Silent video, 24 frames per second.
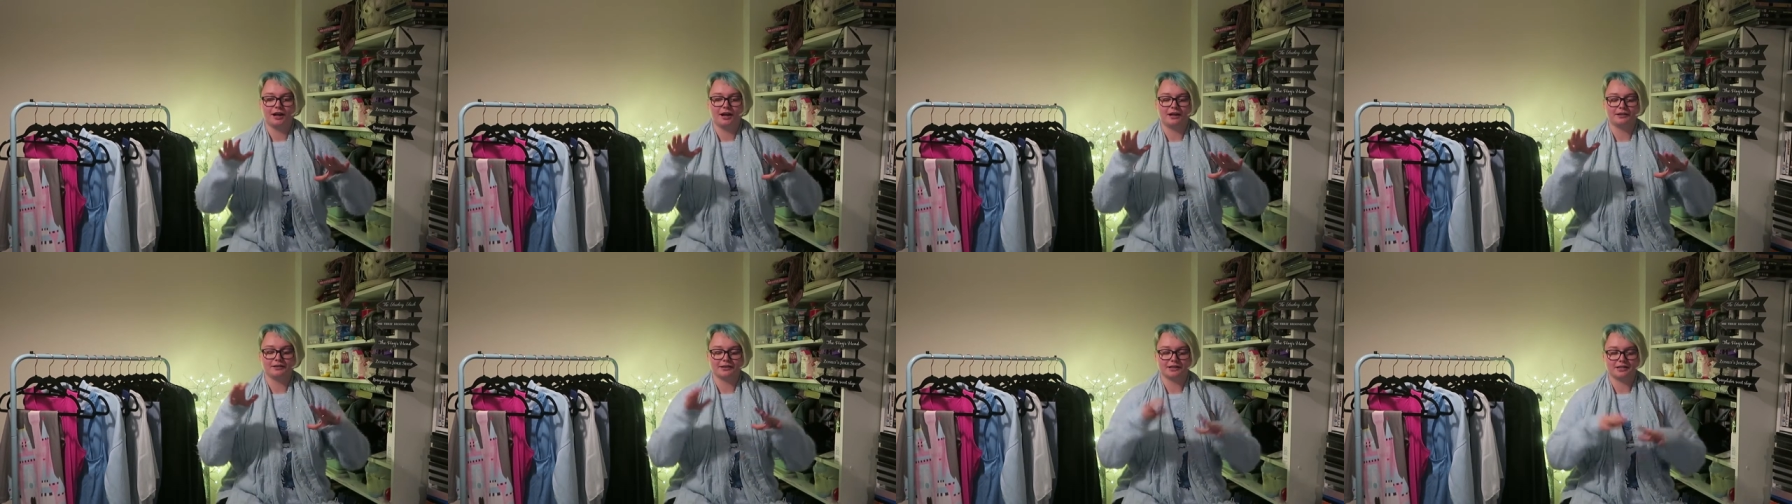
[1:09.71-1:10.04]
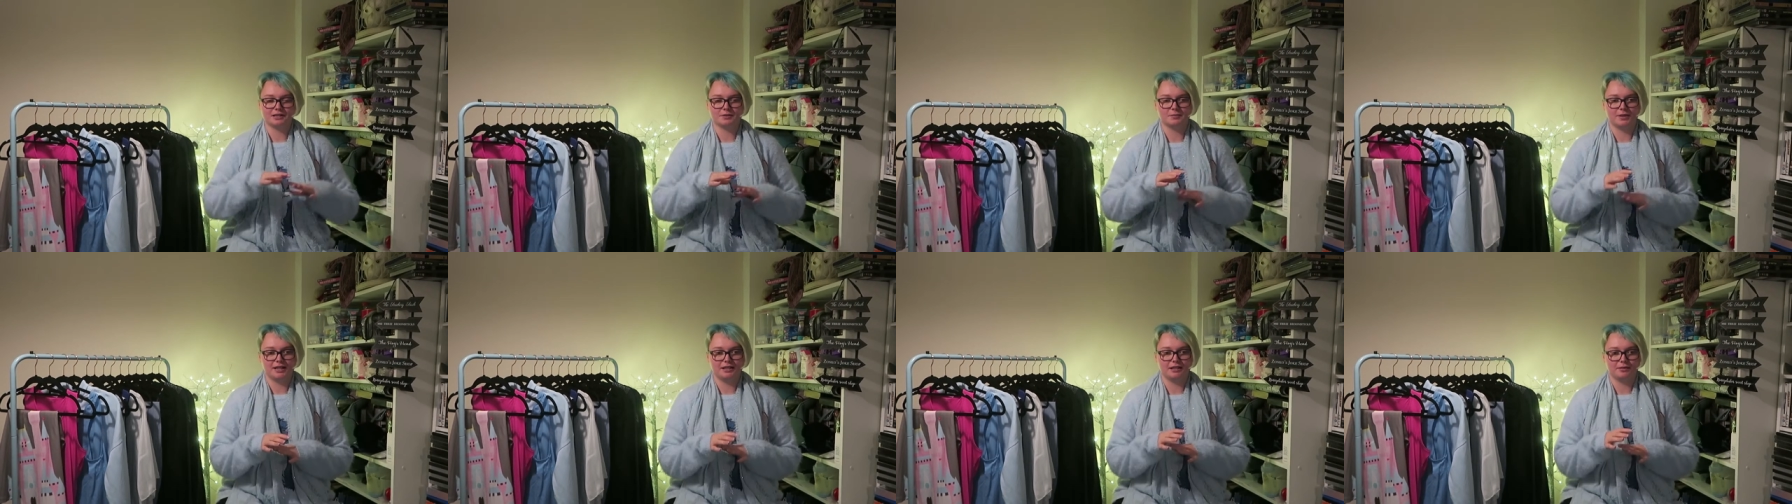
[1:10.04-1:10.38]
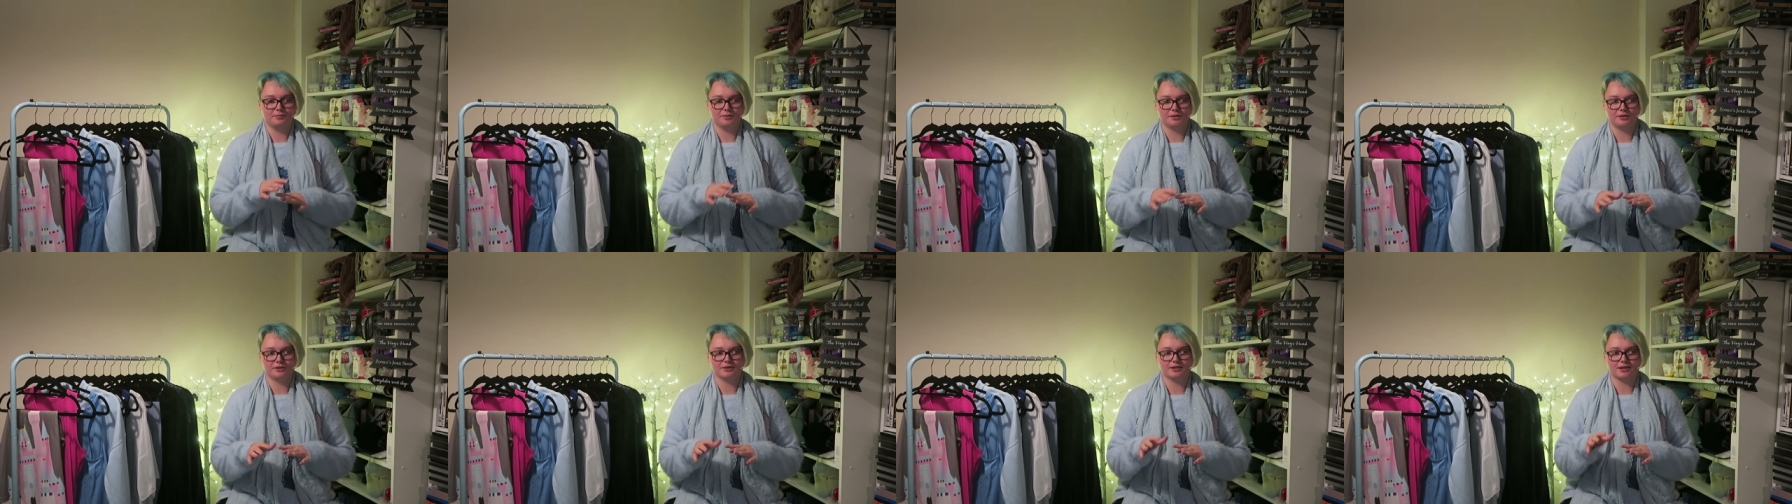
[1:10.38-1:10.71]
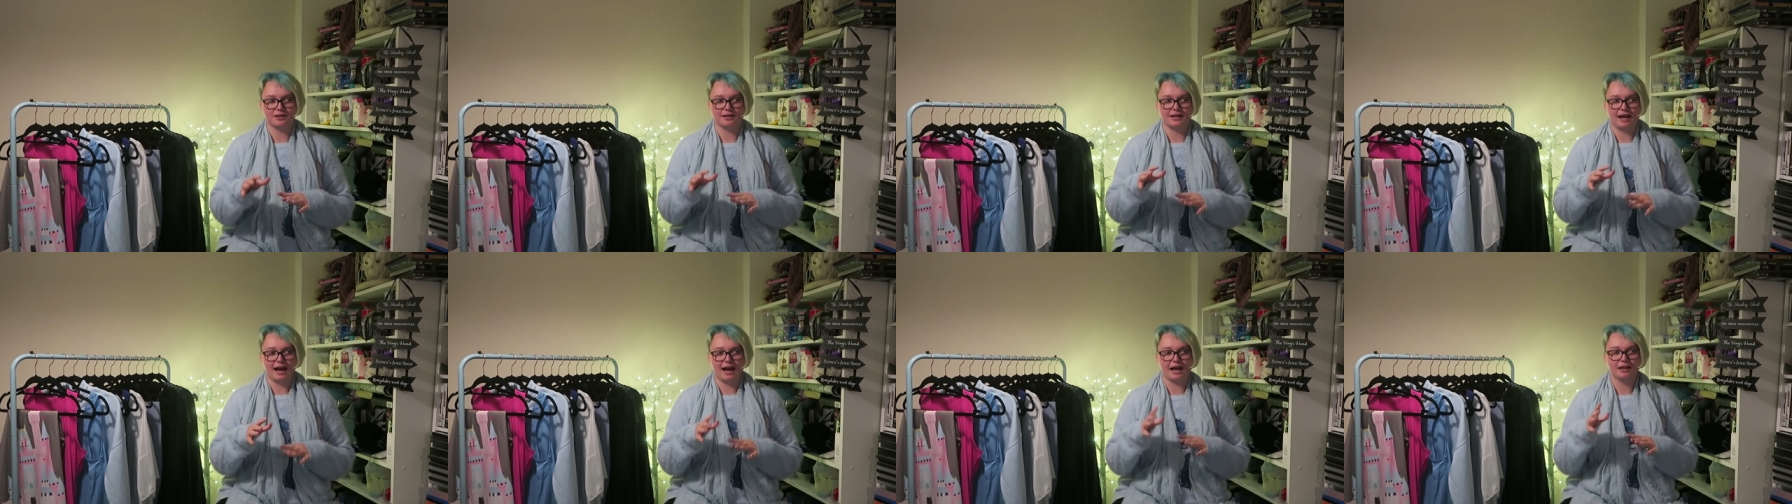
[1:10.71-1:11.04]
and that's mainly because
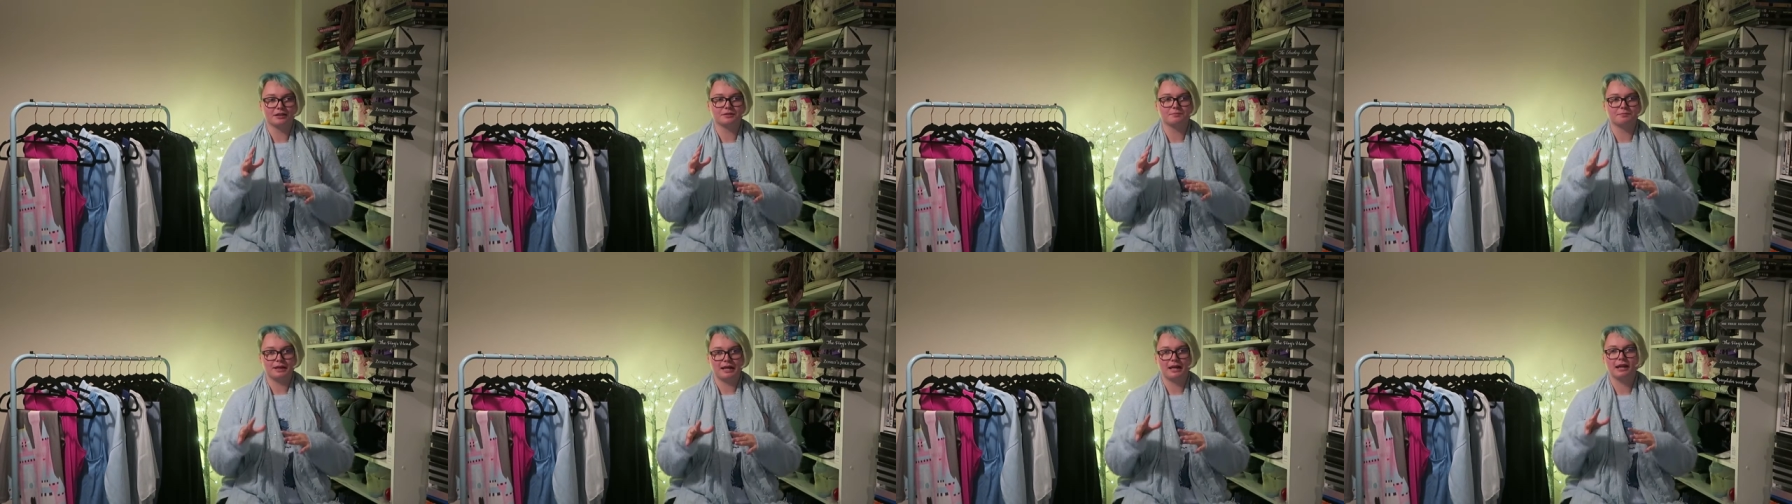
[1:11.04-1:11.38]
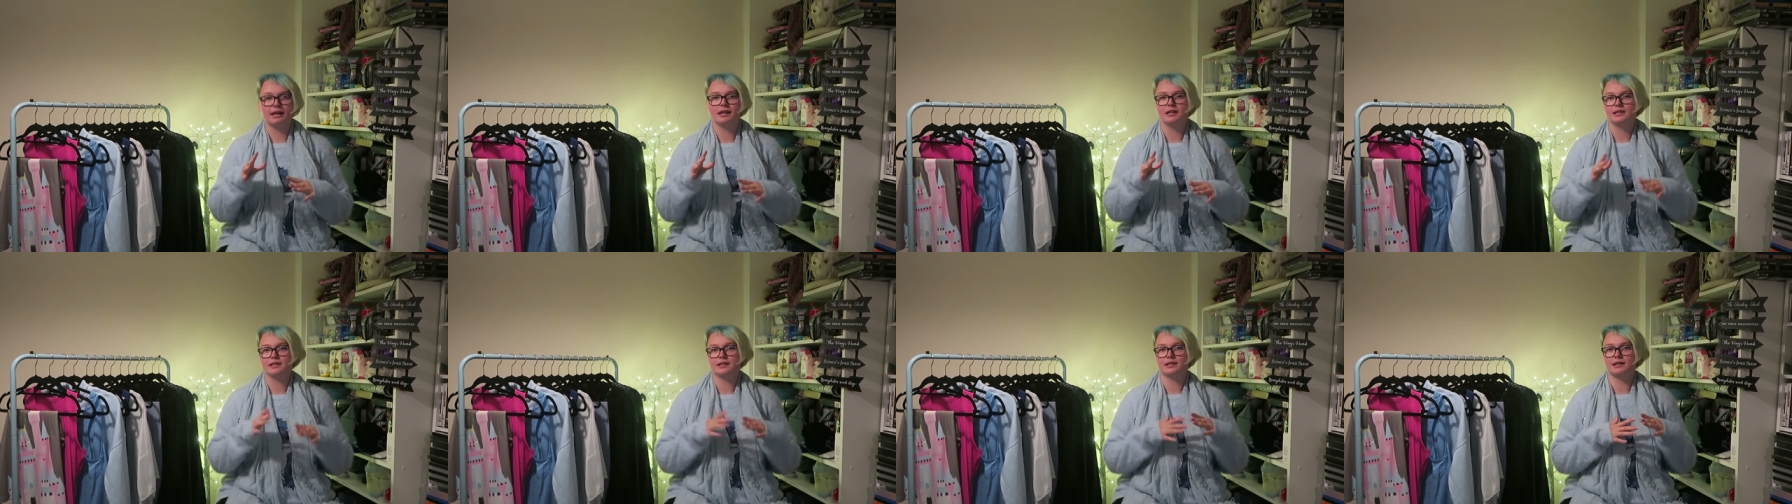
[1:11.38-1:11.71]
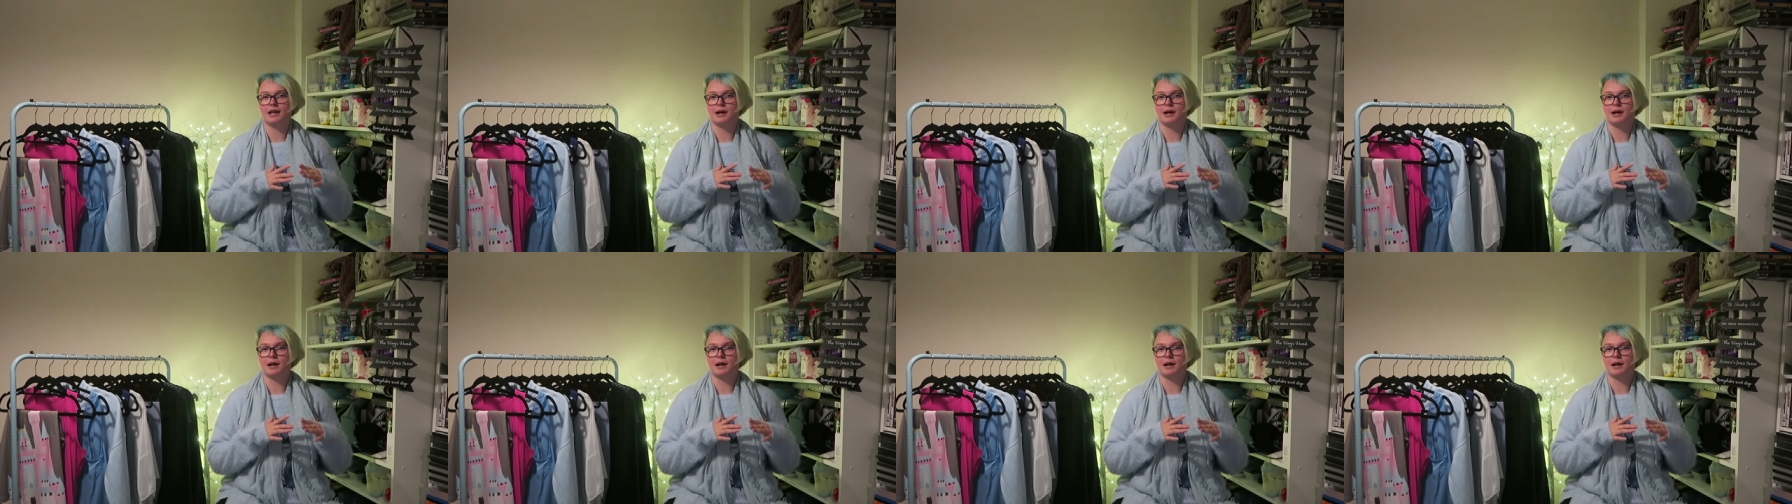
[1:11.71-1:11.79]
I had picked a